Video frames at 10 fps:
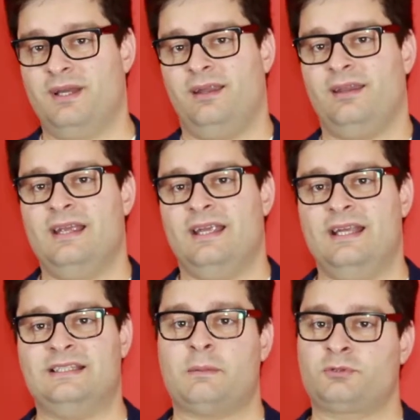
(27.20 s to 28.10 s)
made
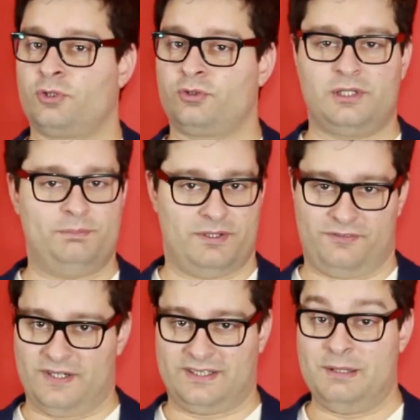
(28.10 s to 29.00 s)
is absolutely
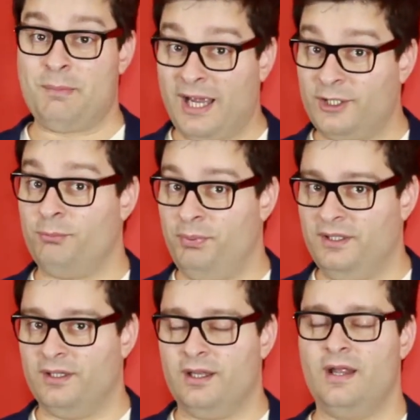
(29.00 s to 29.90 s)
perfect, in my
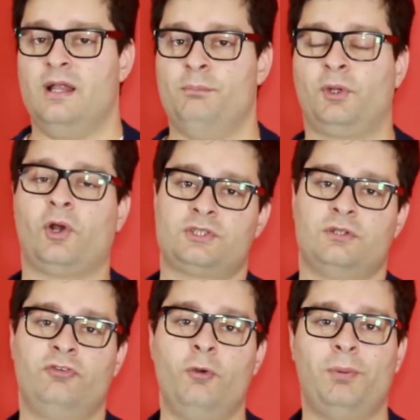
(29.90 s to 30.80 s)
opinion, because
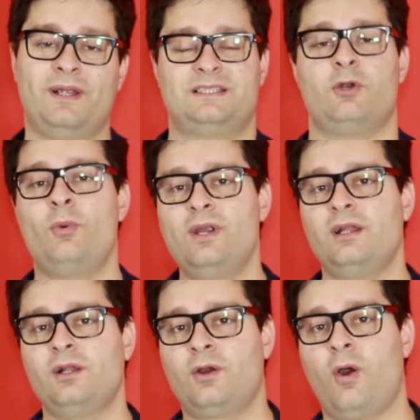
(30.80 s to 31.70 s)
if you place a
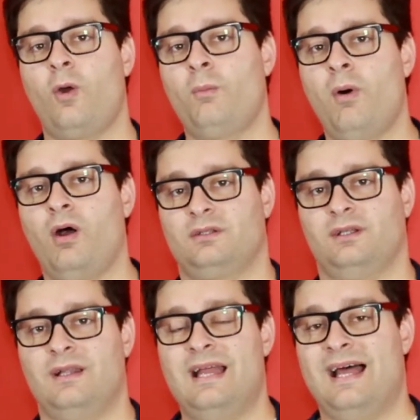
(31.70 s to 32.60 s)
real Coke
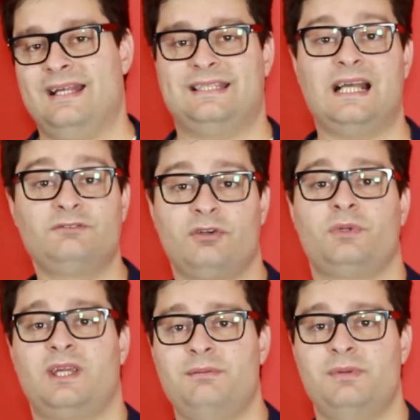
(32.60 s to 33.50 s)
bottle aside from
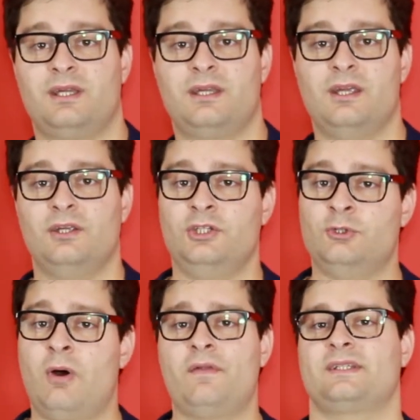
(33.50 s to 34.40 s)
the gimmick,
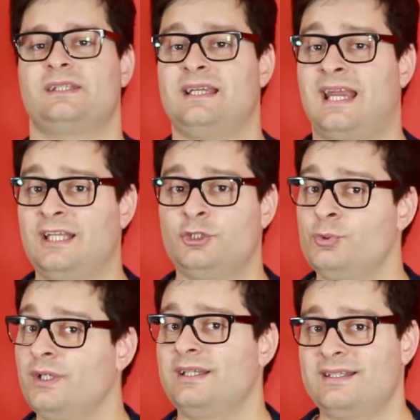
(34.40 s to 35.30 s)
you honestly can't
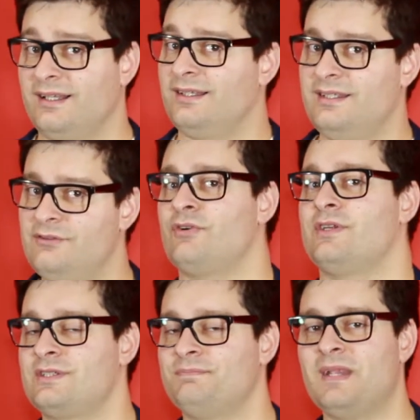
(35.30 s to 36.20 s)
really tell the
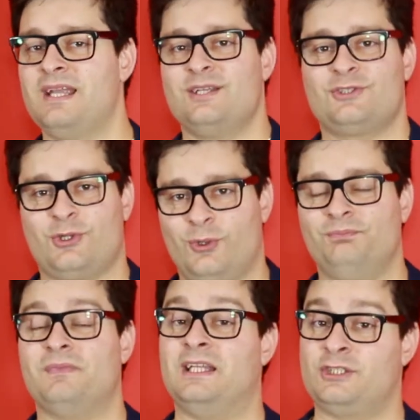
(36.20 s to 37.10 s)
difference.
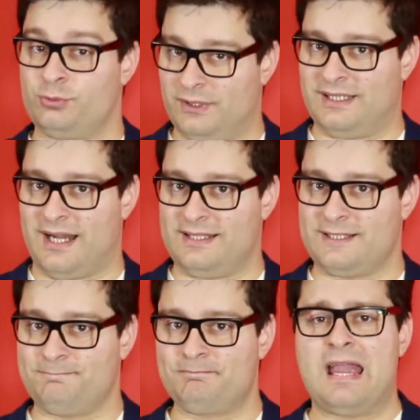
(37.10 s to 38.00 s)
So it's really
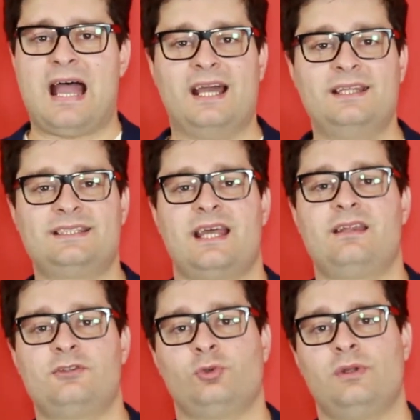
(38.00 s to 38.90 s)
nice. I
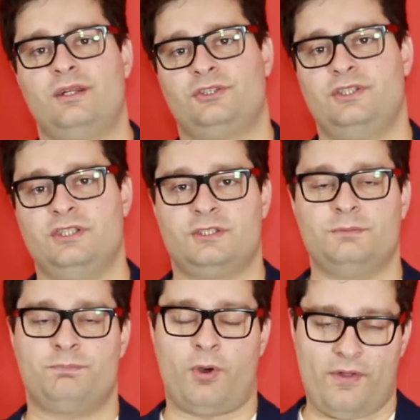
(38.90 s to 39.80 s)
decided to launch this
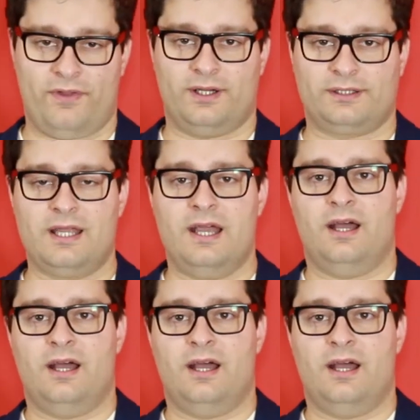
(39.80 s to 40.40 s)
product